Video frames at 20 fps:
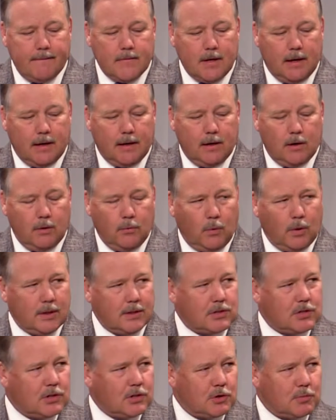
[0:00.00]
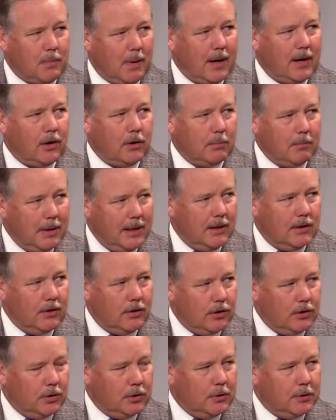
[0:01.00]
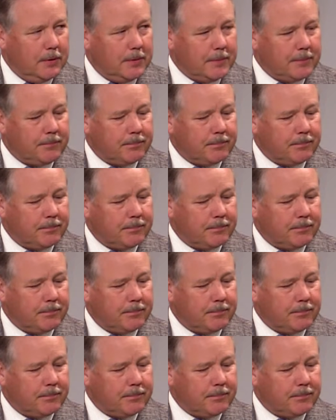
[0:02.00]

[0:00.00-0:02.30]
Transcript: uh, what it's inspired me to do